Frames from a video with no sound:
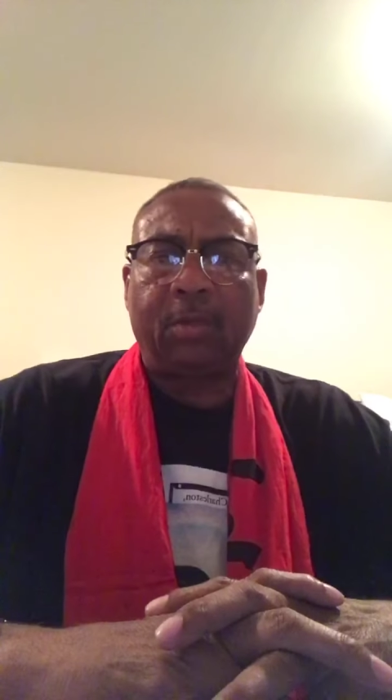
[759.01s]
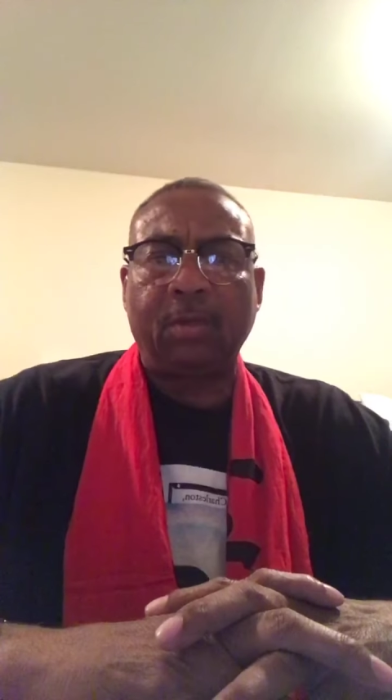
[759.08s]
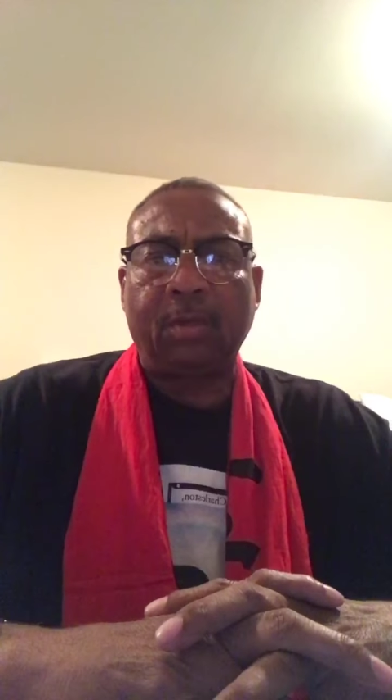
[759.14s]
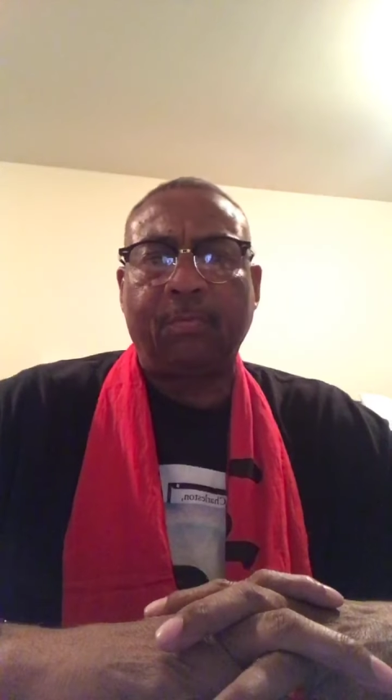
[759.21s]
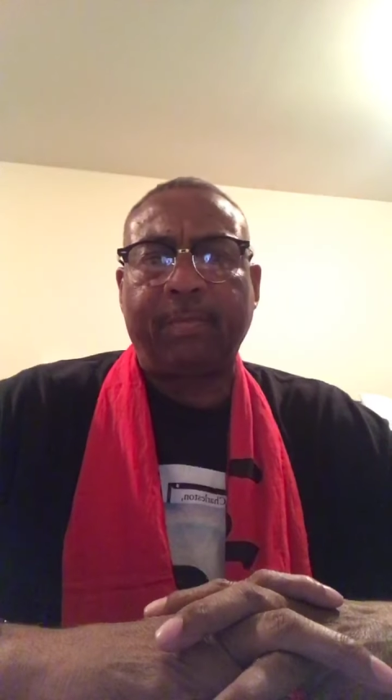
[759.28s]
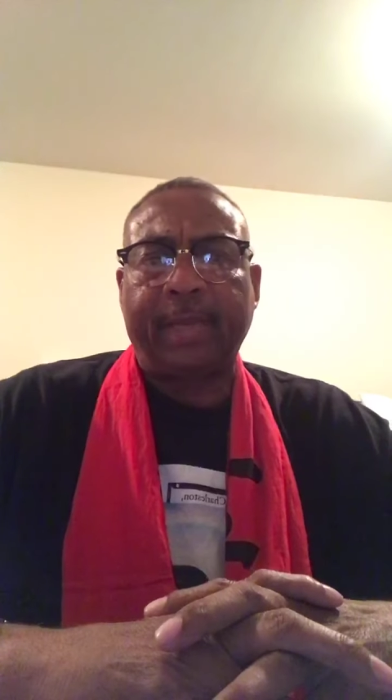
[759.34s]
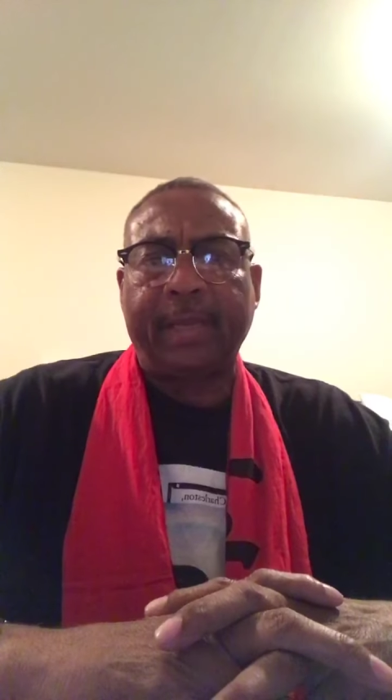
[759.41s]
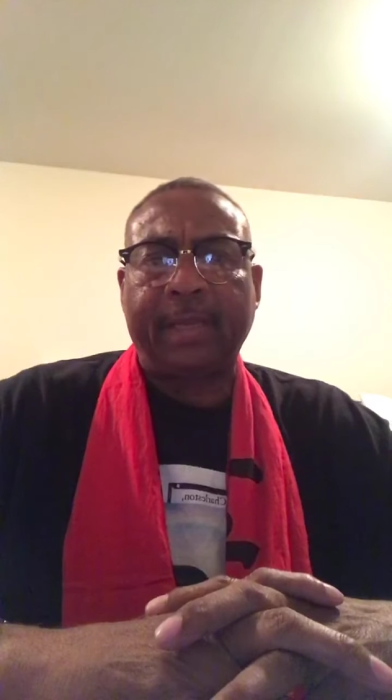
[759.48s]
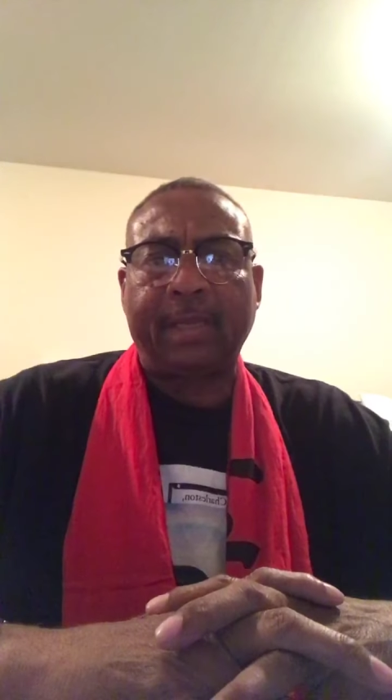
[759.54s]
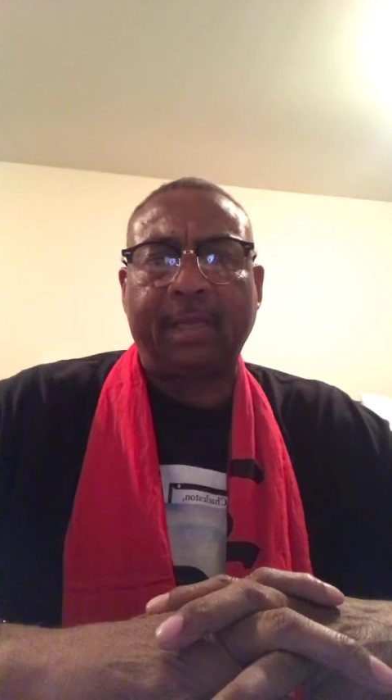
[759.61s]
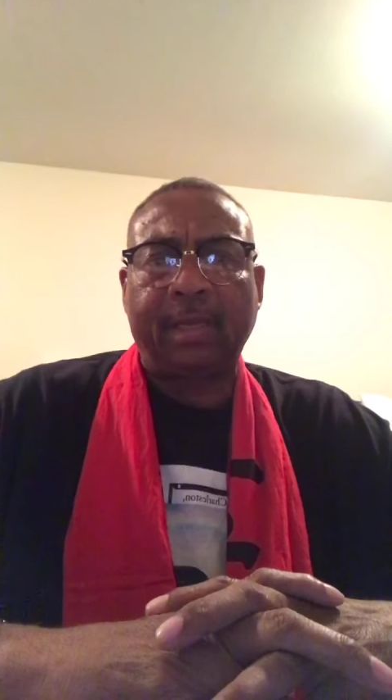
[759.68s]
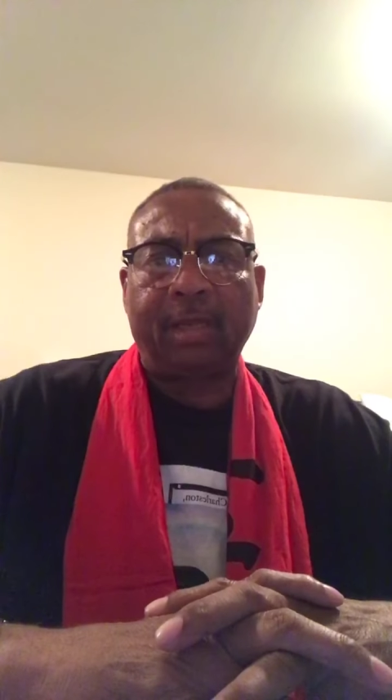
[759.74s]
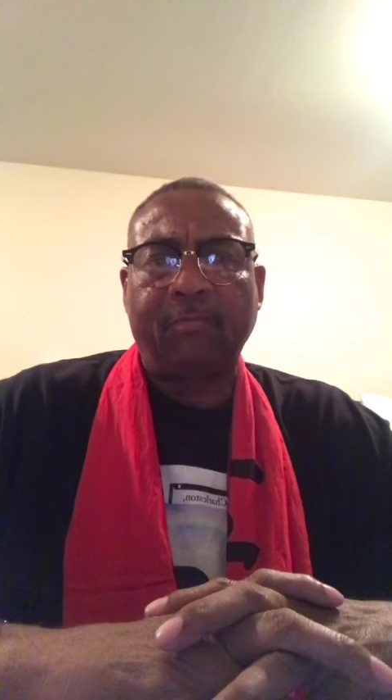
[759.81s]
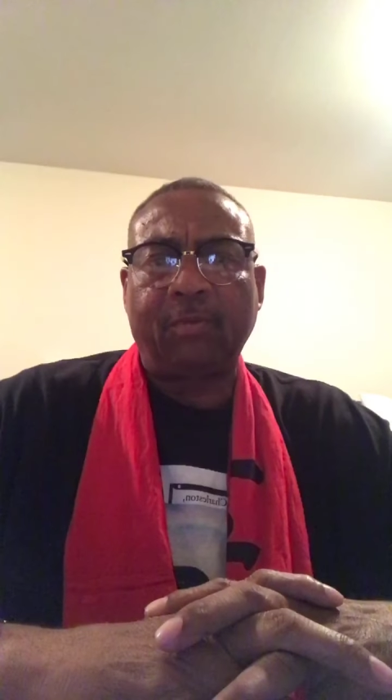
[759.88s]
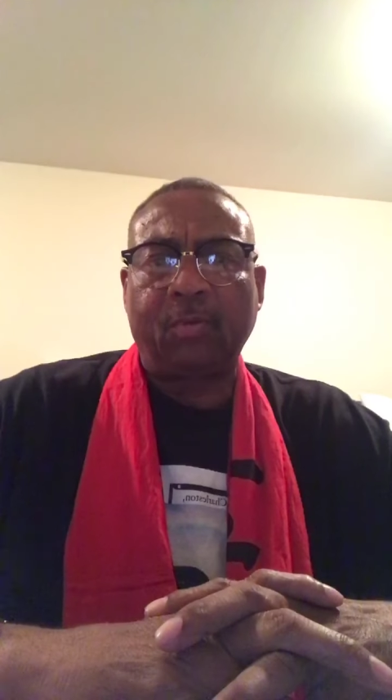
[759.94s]
on the back and
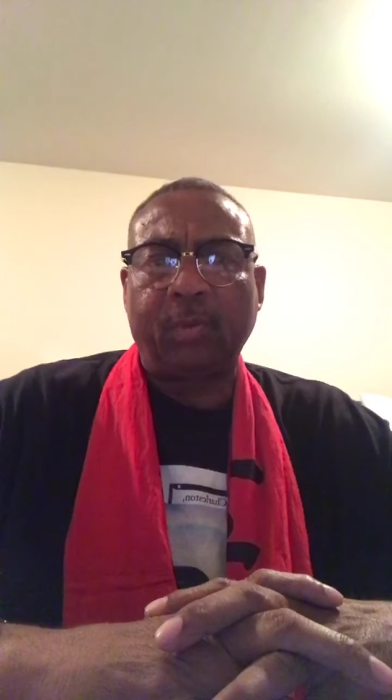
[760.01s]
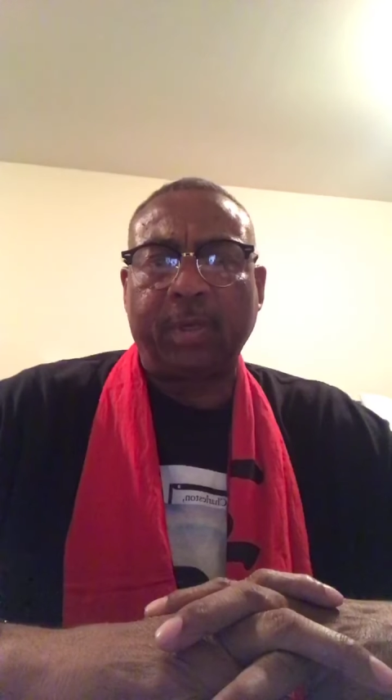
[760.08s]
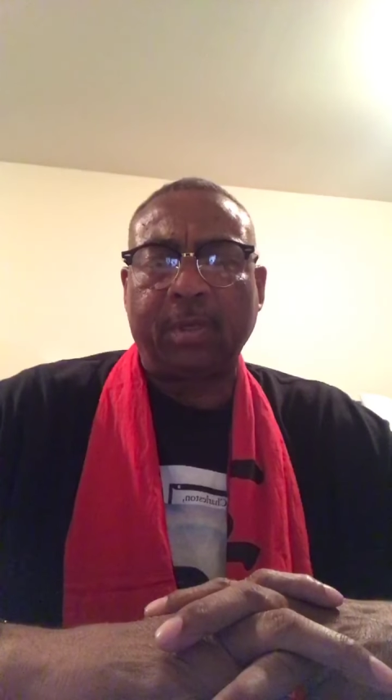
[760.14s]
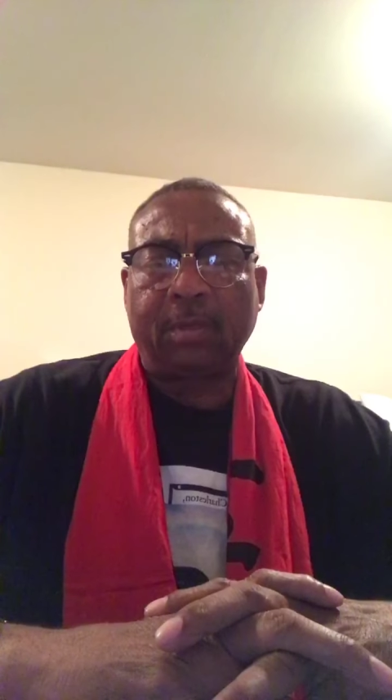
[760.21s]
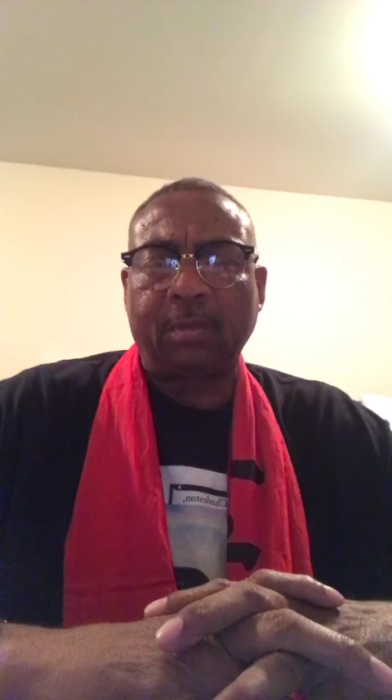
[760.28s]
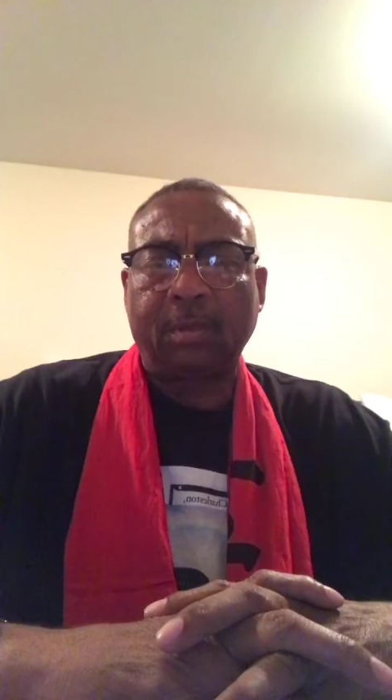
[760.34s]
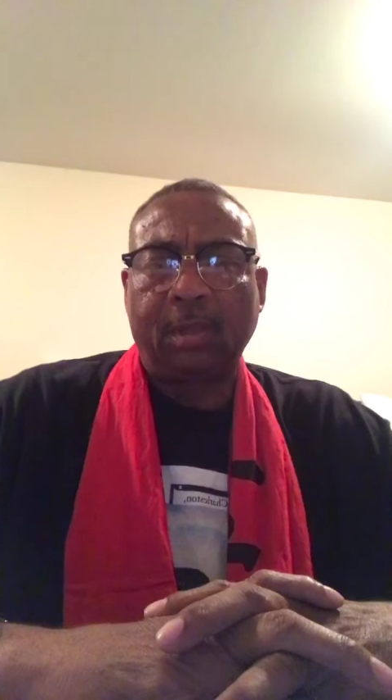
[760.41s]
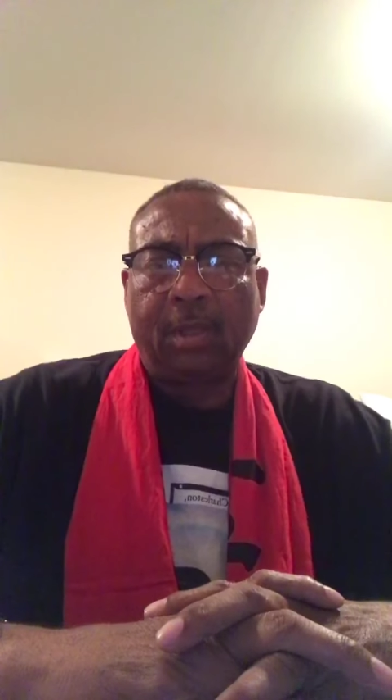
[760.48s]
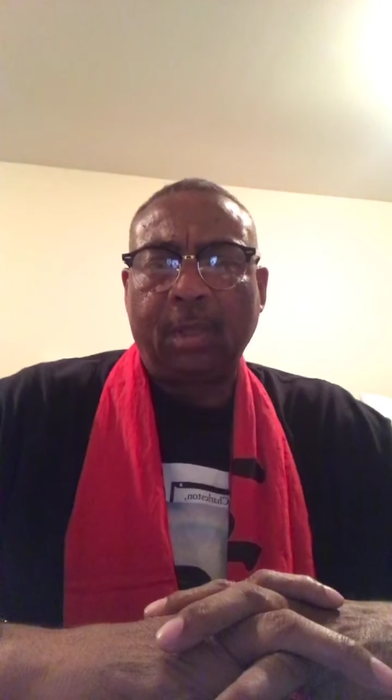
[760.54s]
never will,